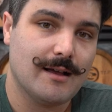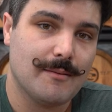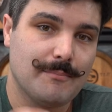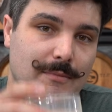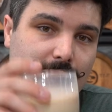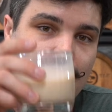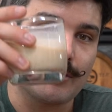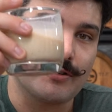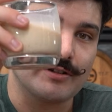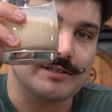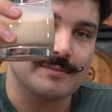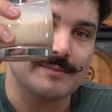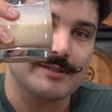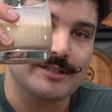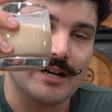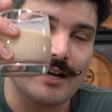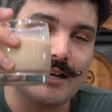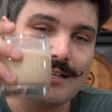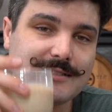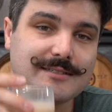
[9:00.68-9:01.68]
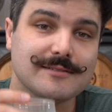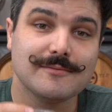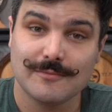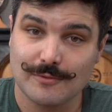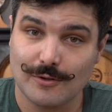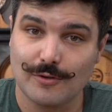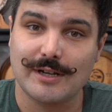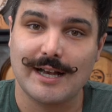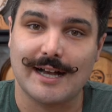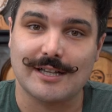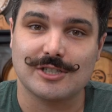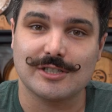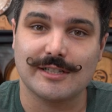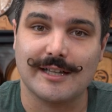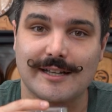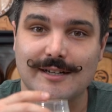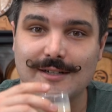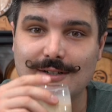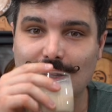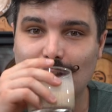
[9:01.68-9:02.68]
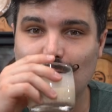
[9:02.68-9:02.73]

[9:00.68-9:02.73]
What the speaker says: Merry Christmas, guys. We'll catch you later.